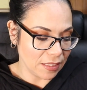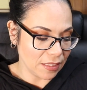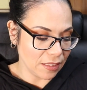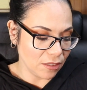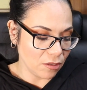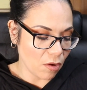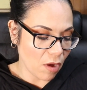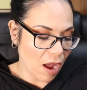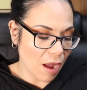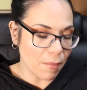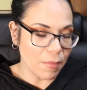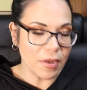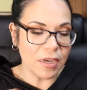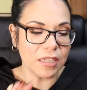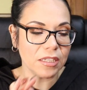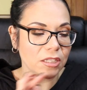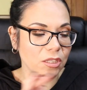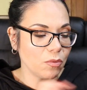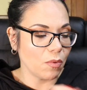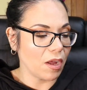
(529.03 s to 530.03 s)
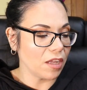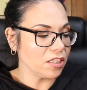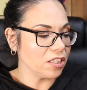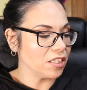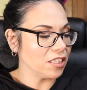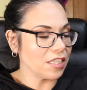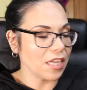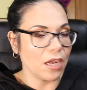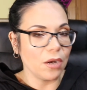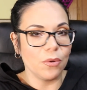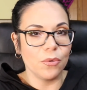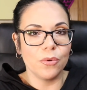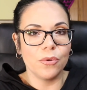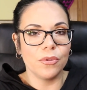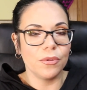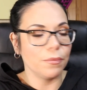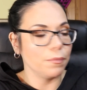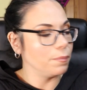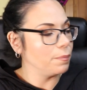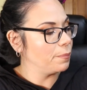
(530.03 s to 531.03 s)
So I'm gonna swatch
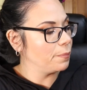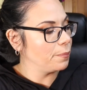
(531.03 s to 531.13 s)
Salud.